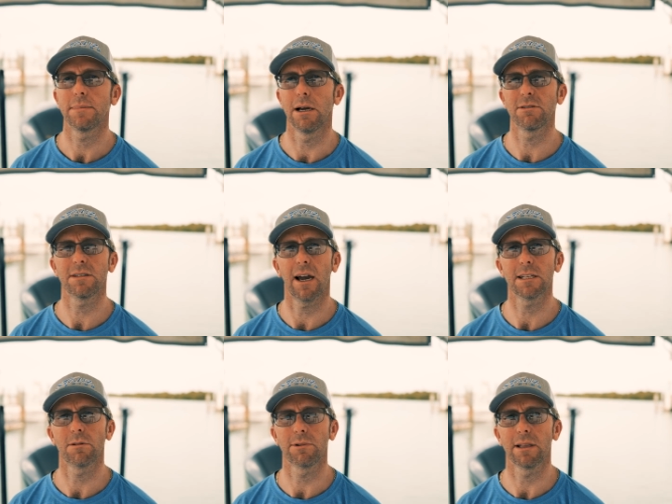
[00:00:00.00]
It was
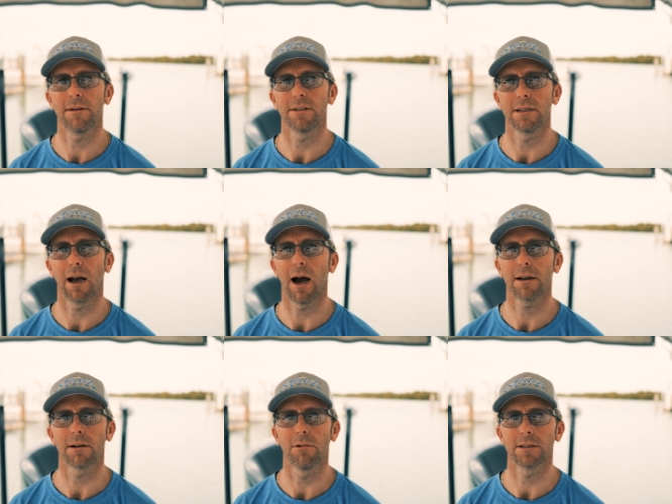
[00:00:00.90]
nice when we left the
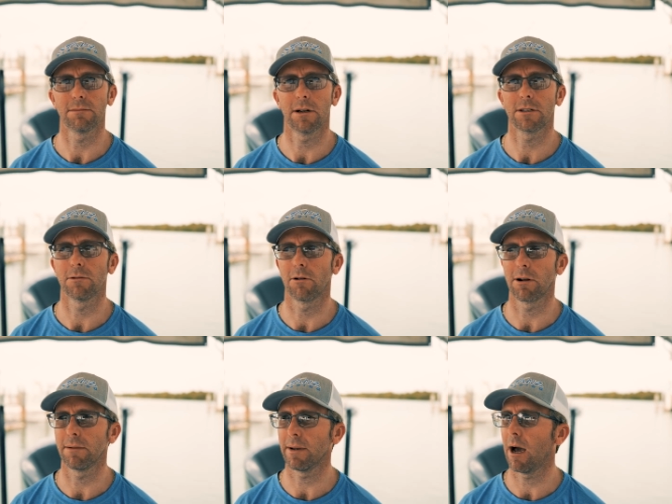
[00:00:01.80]
dock. There wasn't much to
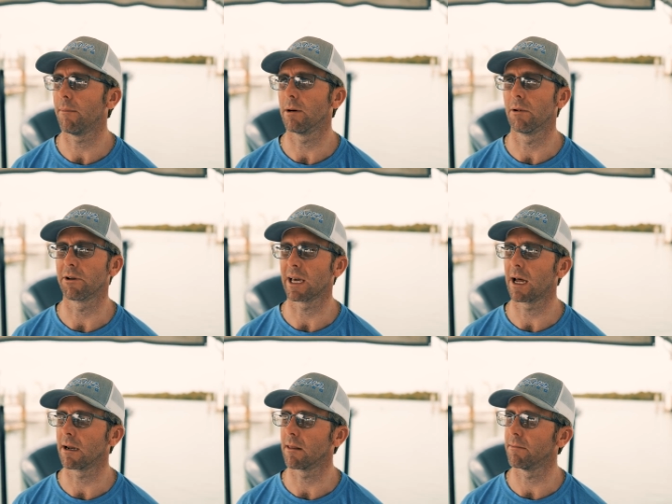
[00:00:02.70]
worry about, but when we
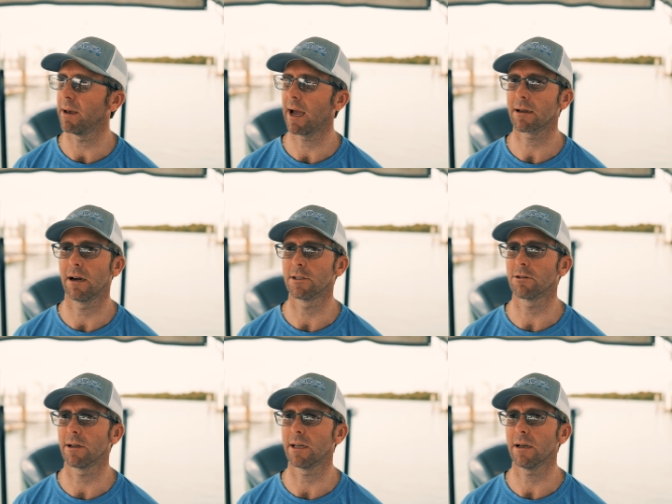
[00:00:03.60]
got into the
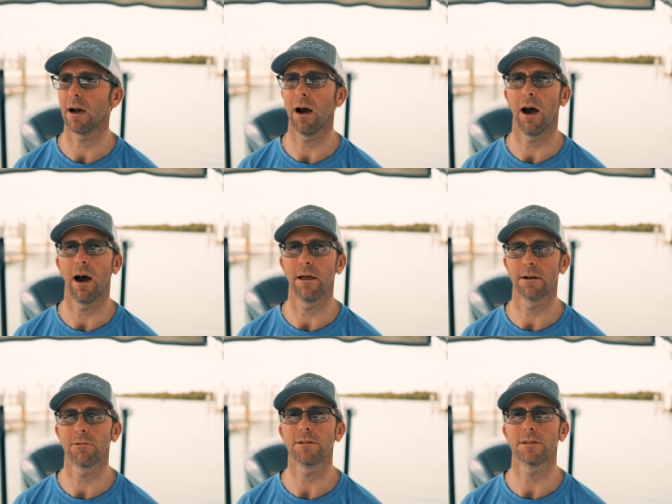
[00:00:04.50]
backcountry,
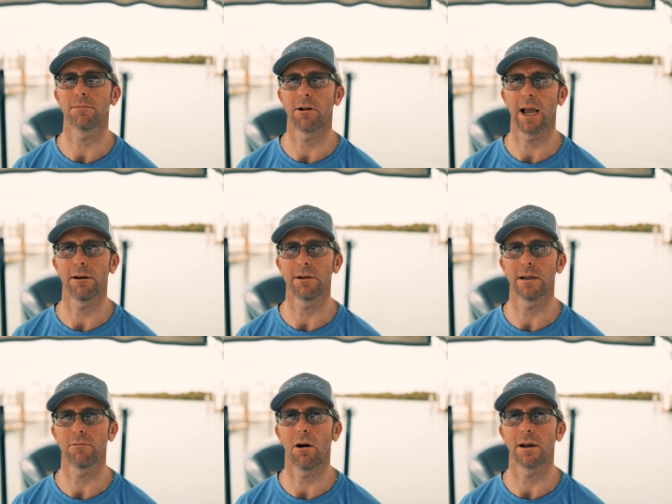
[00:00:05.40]
there was some rain we
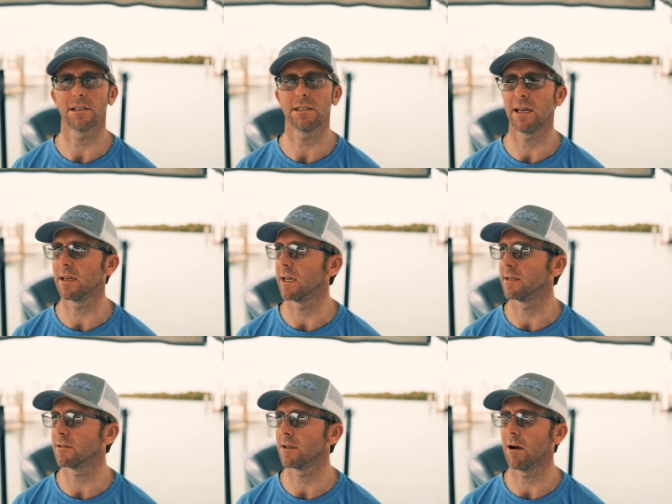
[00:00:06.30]
didn't want to sit
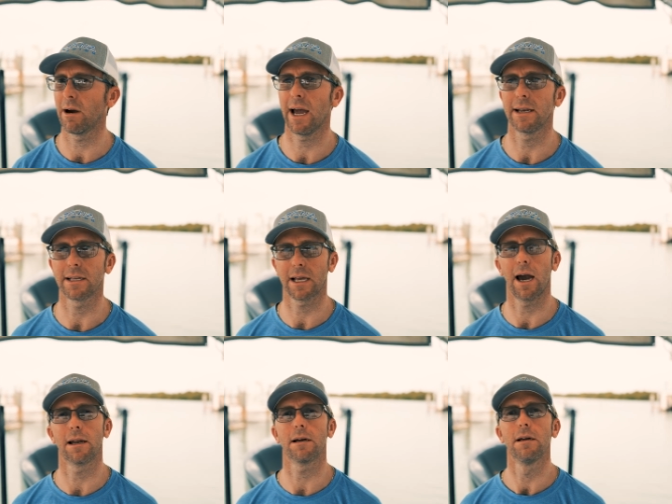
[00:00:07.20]
in, so I had to
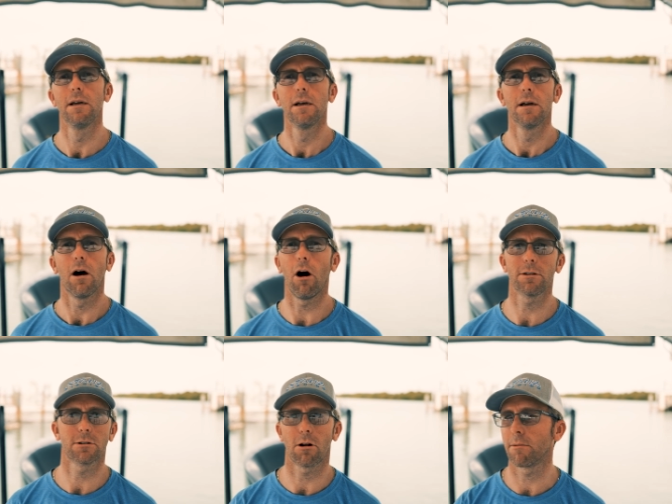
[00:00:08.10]
kind of
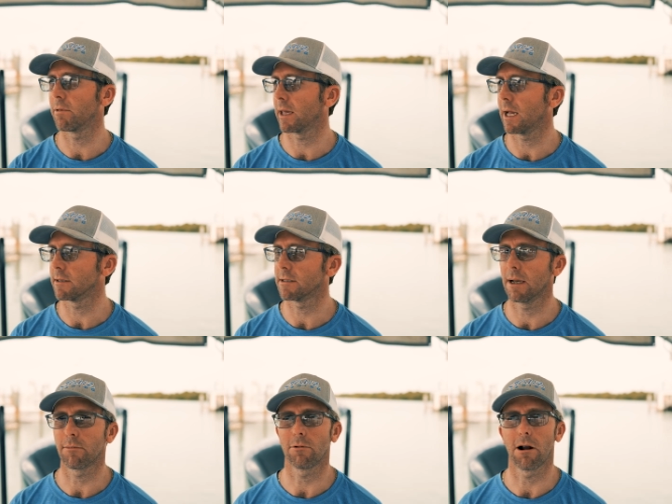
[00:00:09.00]
alter our plans
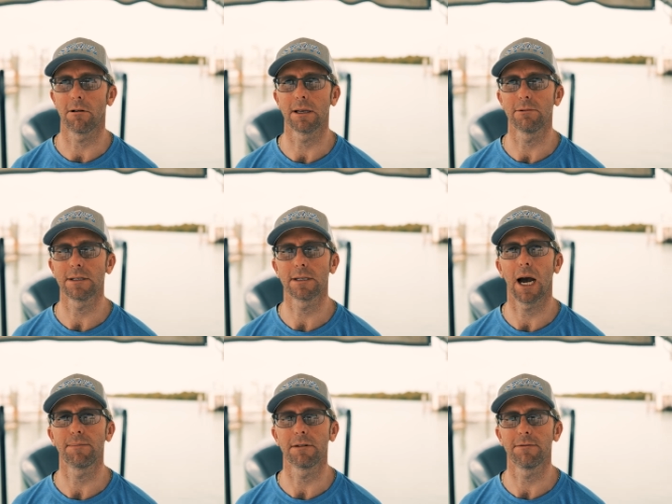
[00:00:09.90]
temporarily. We
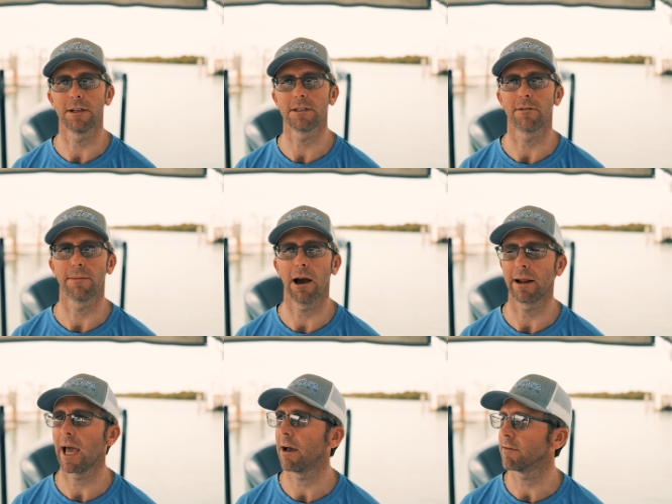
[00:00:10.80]
stopped and fished for about
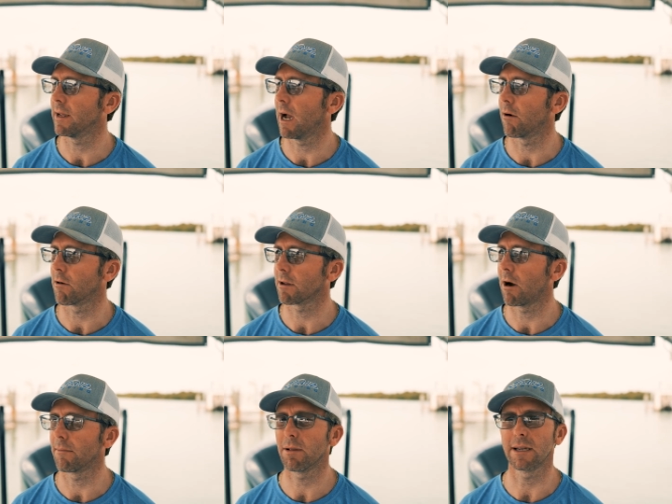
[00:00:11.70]
a half an hour,
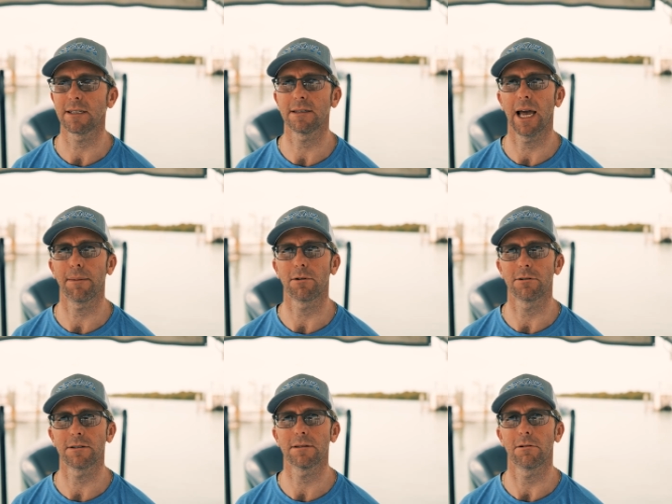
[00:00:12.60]
caught plenty of
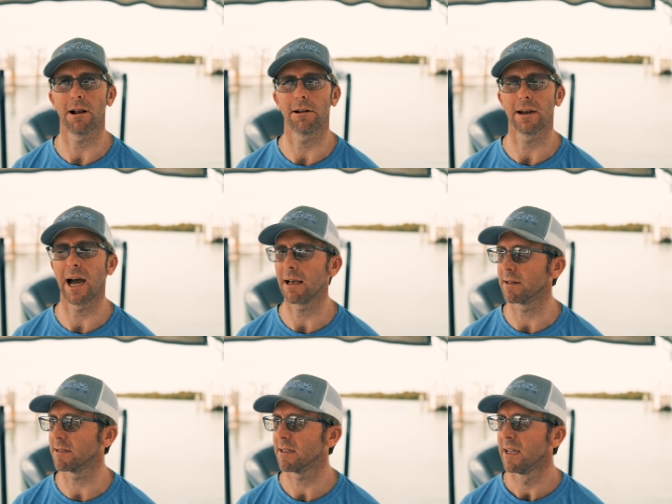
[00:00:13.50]
snappers around an
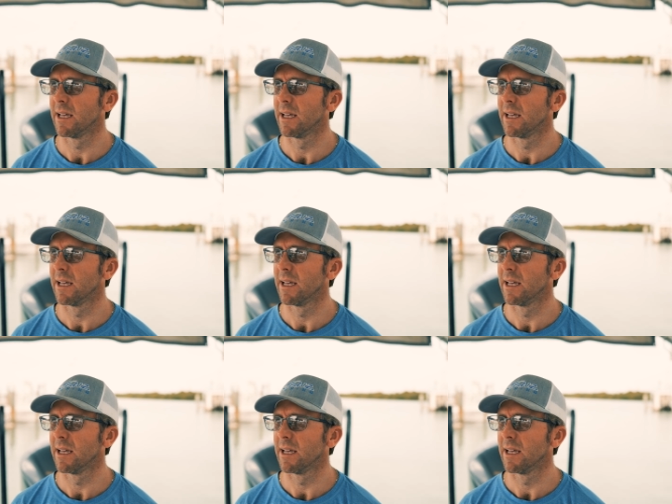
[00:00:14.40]
island,